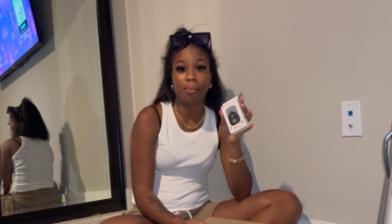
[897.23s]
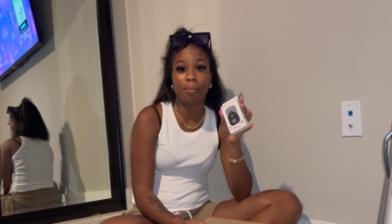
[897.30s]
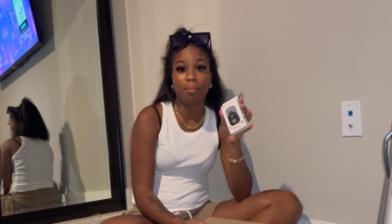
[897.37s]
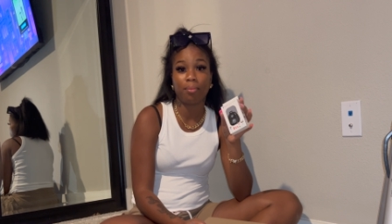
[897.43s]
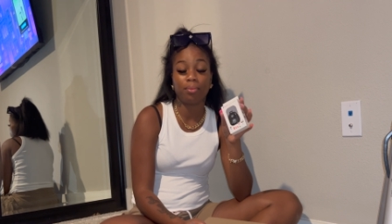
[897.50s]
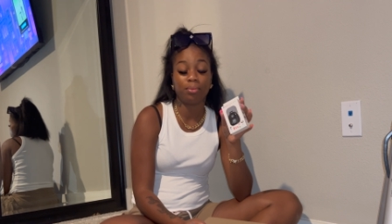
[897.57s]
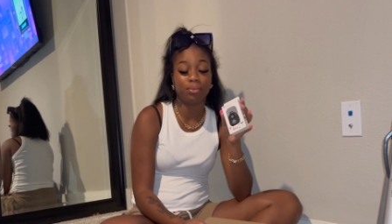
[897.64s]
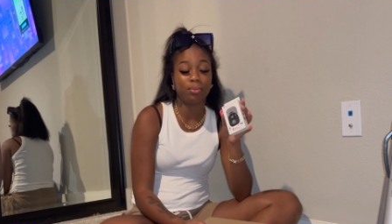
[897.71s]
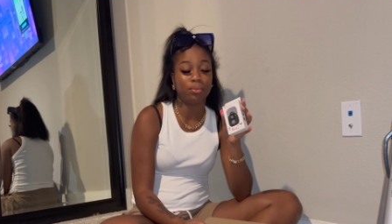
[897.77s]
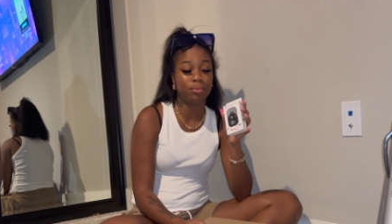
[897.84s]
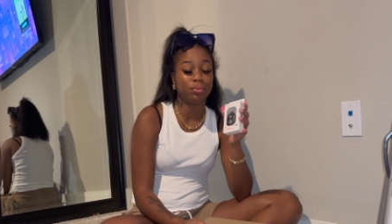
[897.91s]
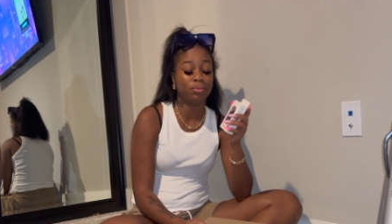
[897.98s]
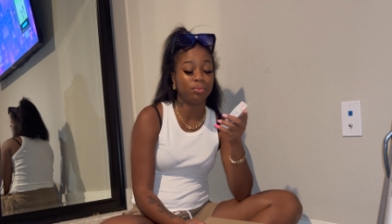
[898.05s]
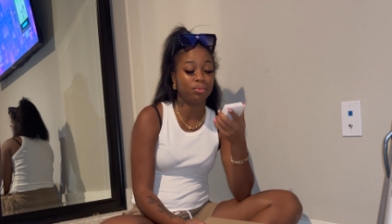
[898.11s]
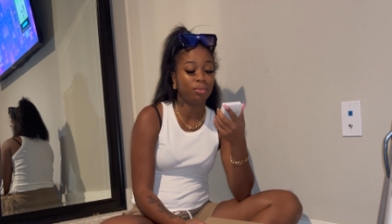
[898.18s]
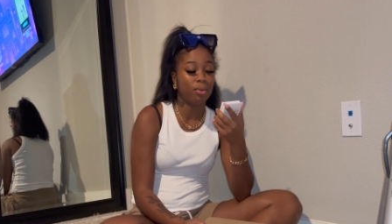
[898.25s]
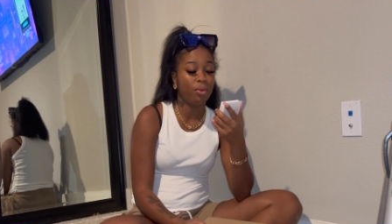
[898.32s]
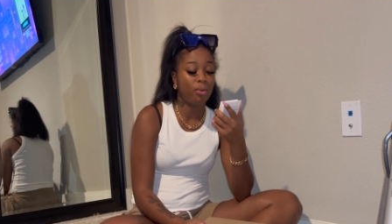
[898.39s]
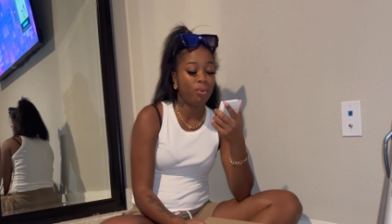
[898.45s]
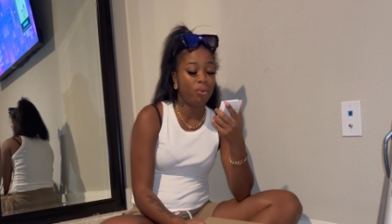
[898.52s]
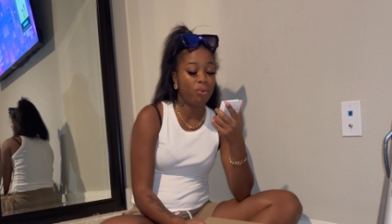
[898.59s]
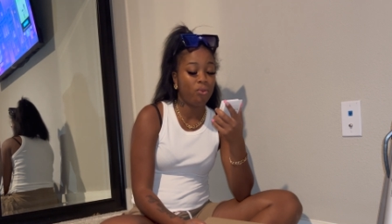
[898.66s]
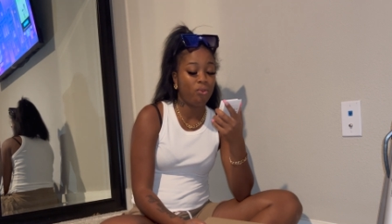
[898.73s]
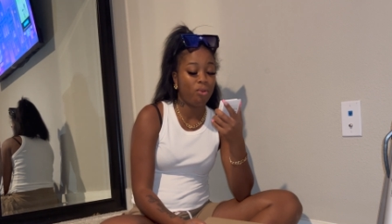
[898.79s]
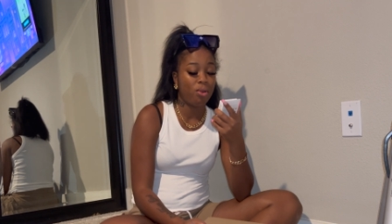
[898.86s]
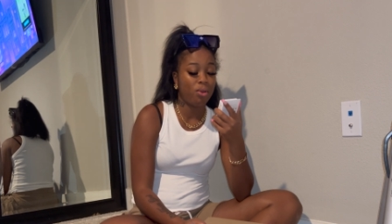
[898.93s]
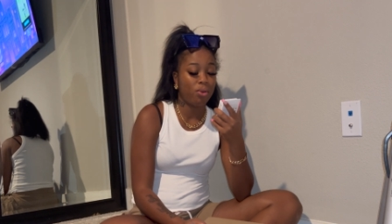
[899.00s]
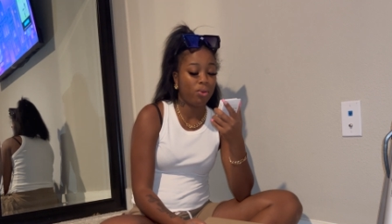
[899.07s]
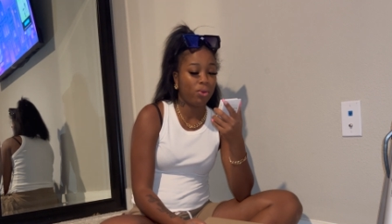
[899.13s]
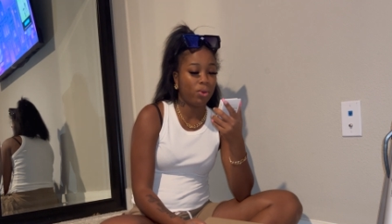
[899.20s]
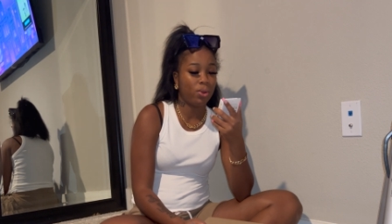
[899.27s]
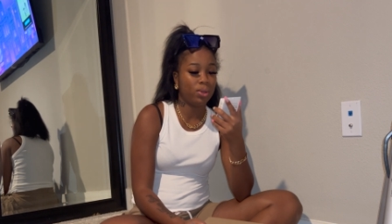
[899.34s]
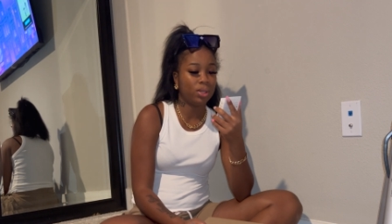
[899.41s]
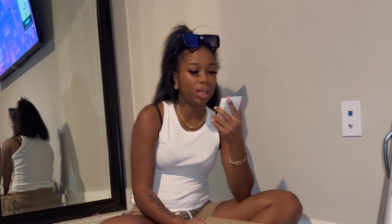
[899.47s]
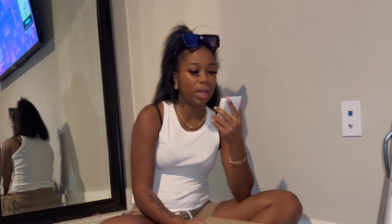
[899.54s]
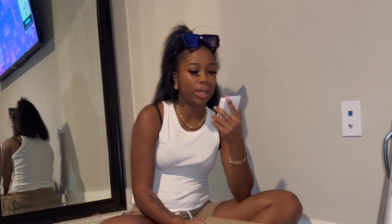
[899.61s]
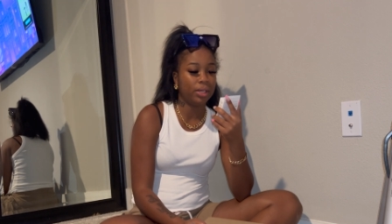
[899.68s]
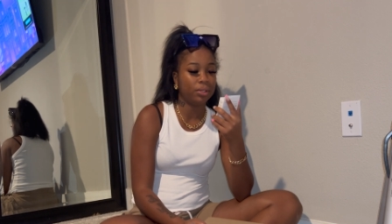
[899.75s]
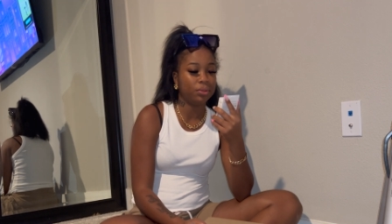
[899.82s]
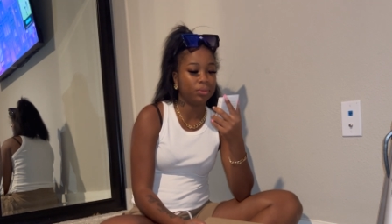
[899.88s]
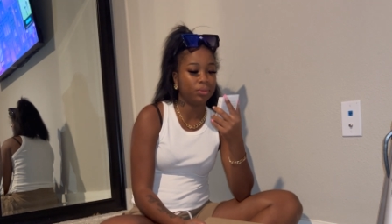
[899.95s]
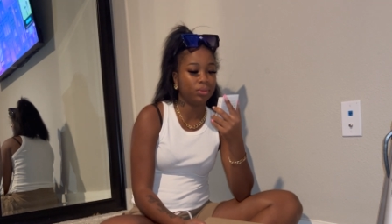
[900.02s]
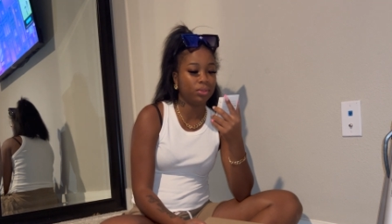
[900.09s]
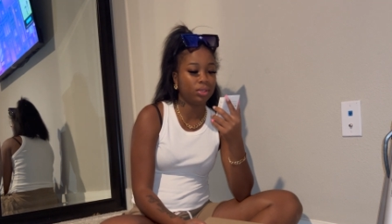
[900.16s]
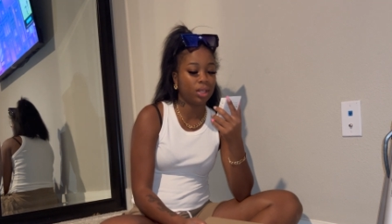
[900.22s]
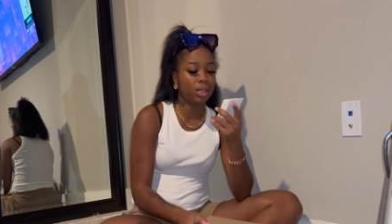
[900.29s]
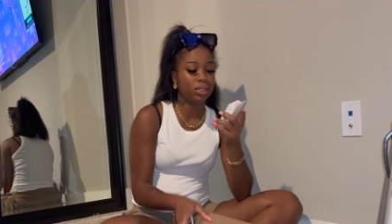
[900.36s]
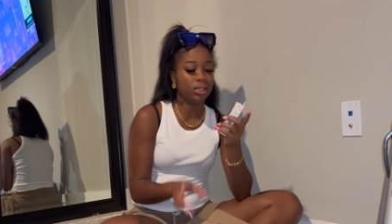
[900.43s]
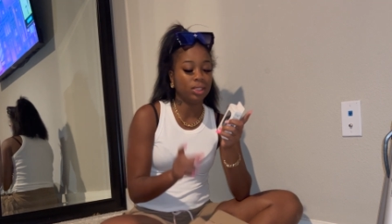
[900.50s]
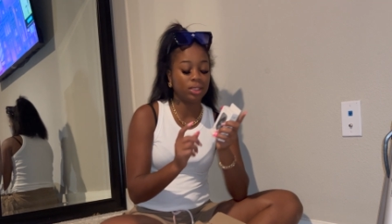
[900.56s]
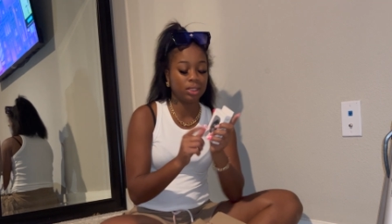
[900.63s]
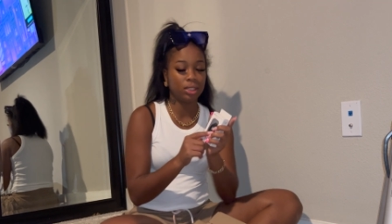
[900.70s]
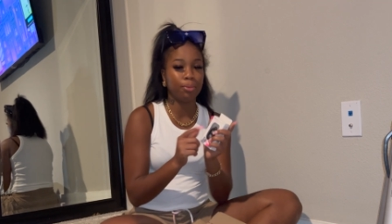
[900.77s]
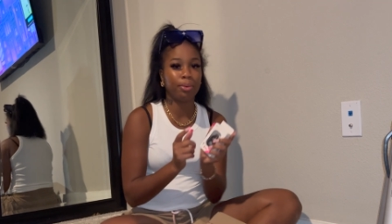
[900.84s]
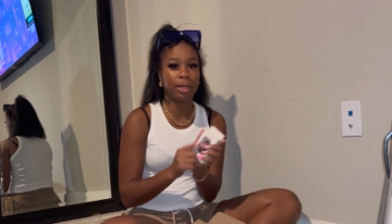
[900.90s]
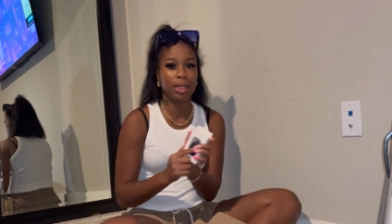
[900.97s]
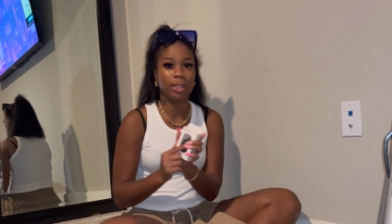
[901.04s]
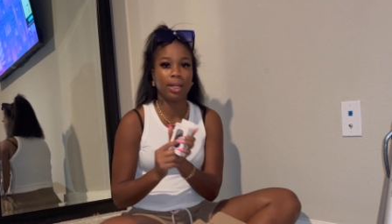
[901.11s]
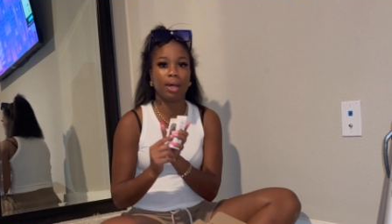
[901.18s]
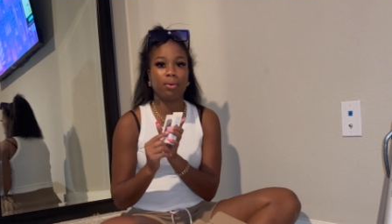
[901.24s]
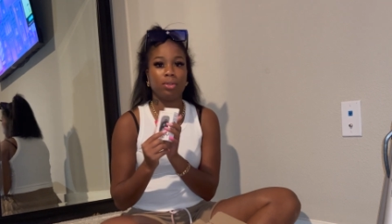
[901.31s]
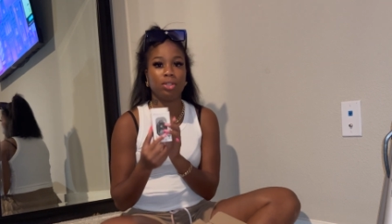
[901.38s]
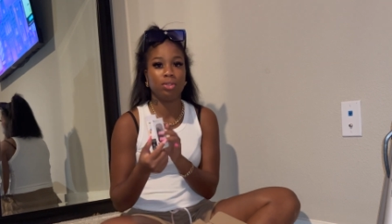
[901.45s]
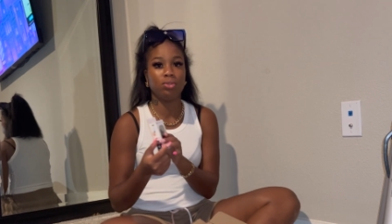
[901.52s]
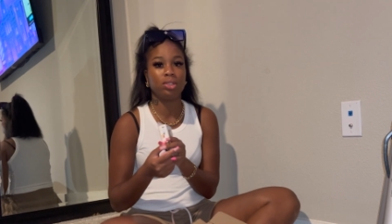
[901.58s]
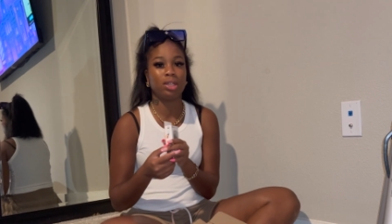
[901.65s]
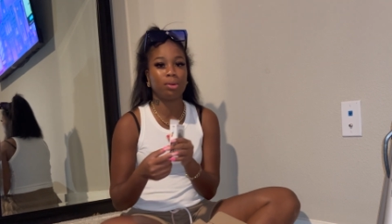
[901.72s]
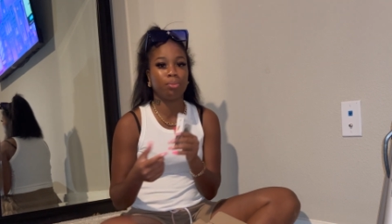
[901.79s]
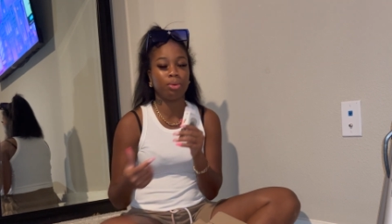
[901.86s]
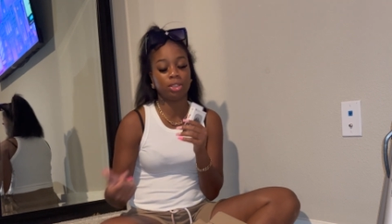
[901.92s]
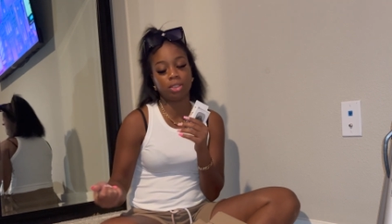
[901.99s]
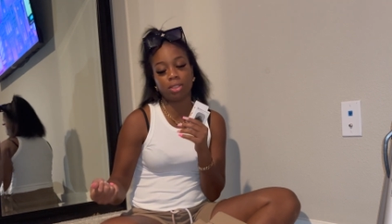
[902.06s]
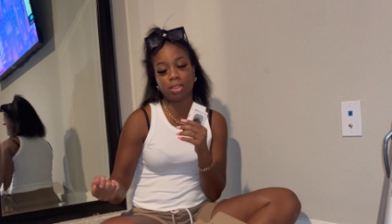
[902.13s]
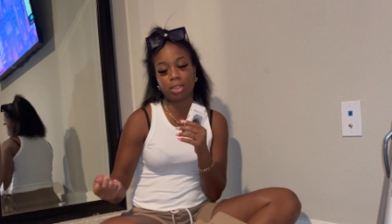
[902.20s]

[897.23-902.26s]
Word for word: They're just wasting stuff at this point. Like, this is a button that I would use to picture,